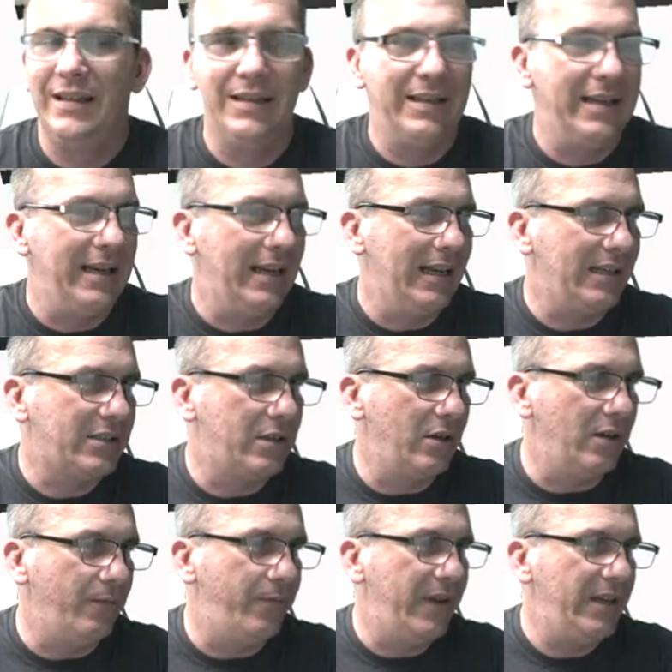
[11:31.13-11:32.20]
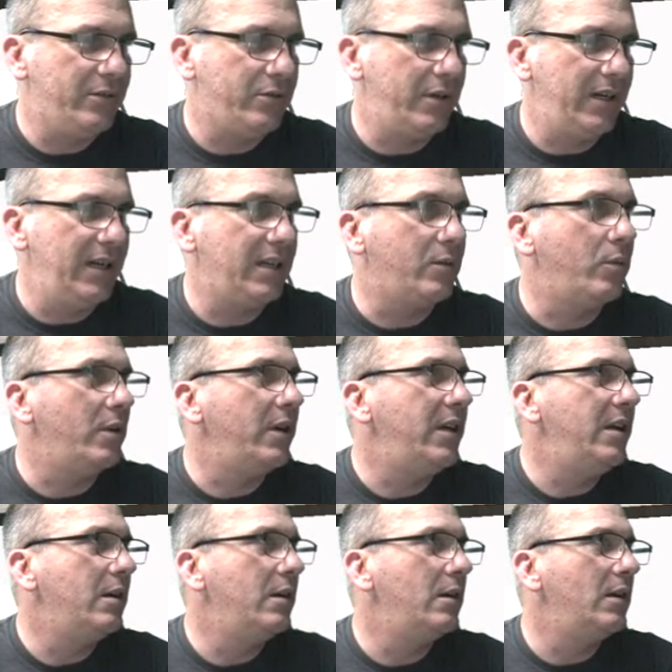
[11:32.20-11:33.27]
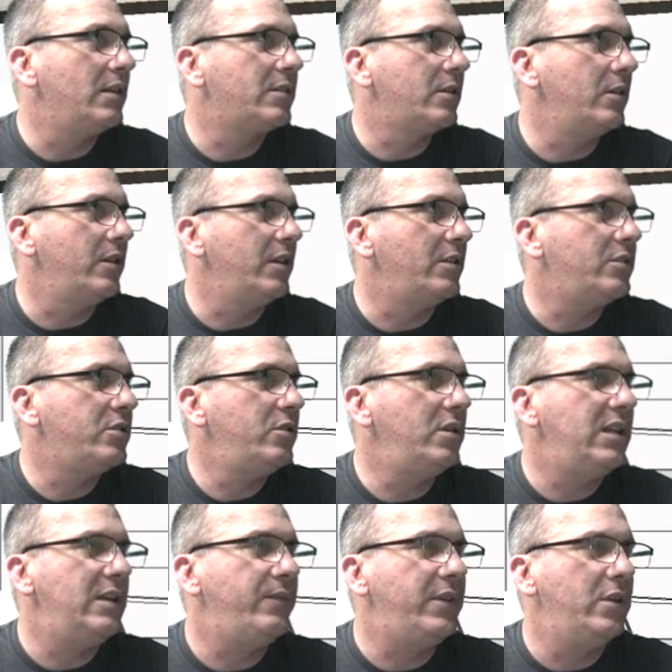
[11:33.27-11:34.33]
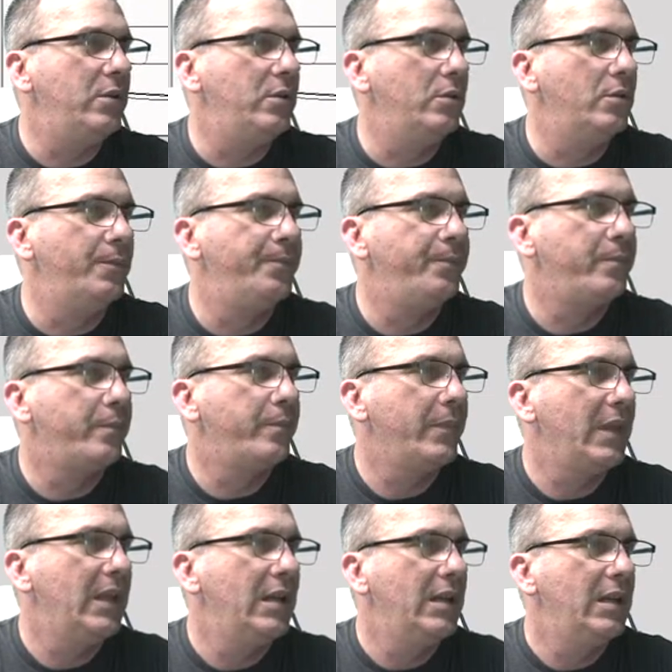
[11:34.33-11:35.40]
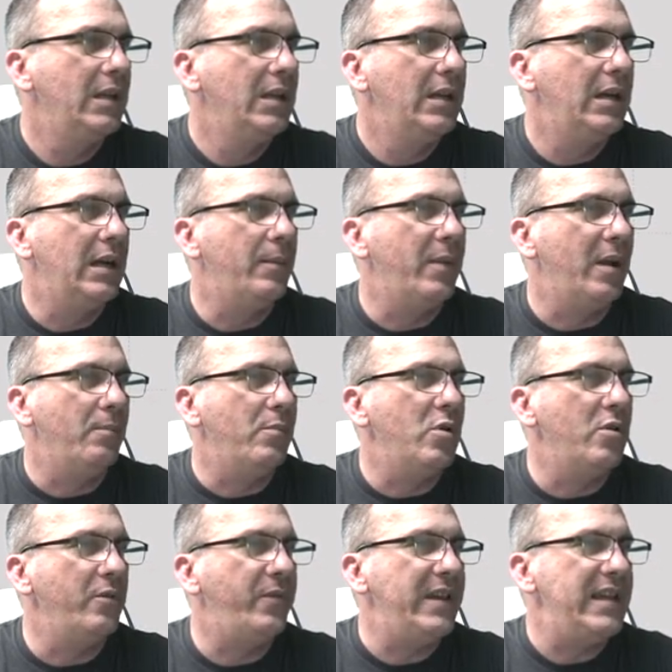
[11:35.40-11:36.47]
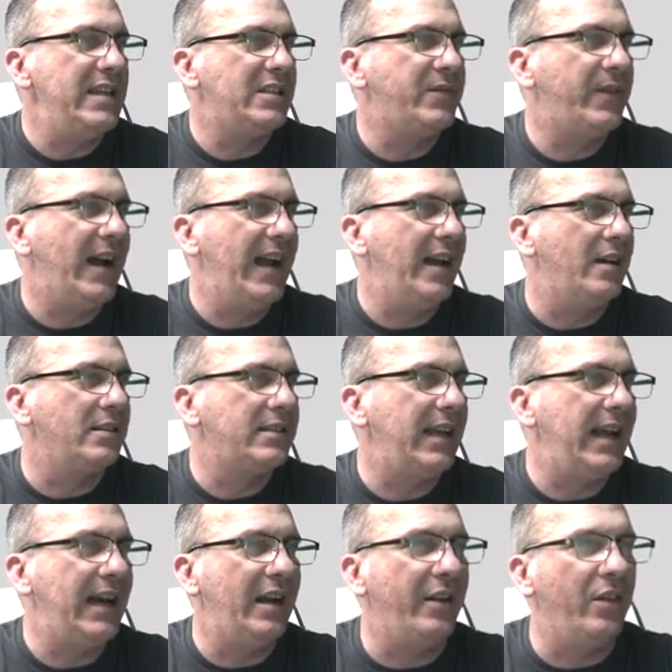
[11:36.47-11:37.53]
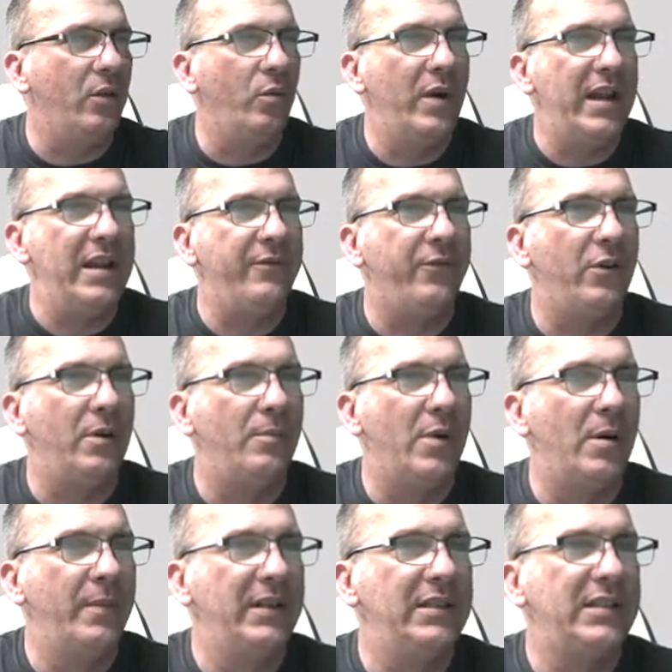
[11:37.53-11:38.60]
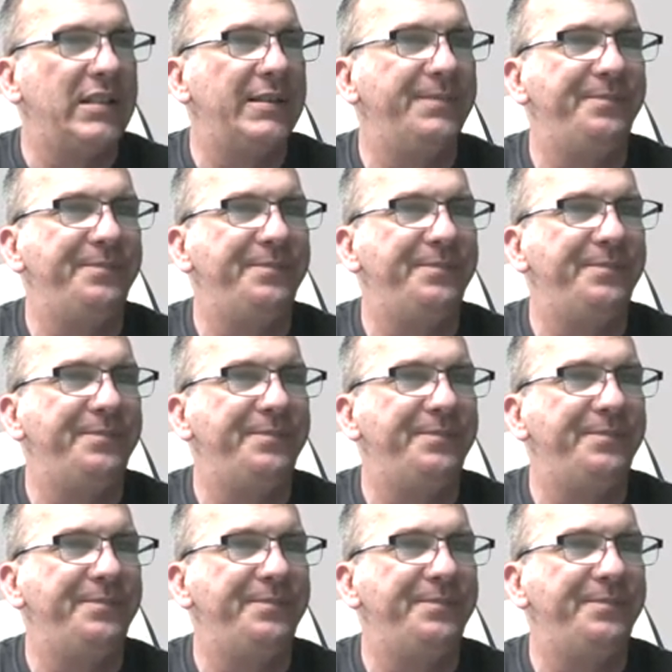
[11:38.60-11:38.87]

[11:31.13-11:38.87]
And let's go to Vectric. We're here. Let's go to the 2D view. I'm going to move these files out of the way for a moment.